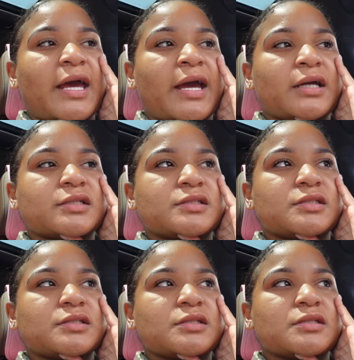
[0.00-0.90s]

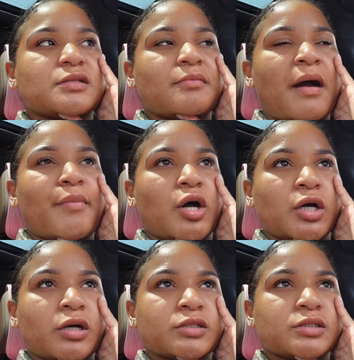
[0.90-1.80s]
ask my
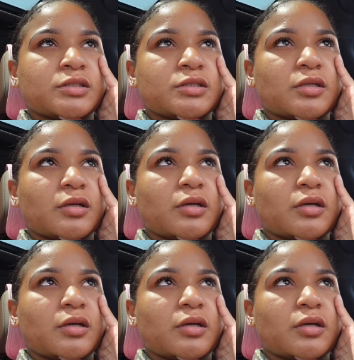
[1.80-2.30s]
boss.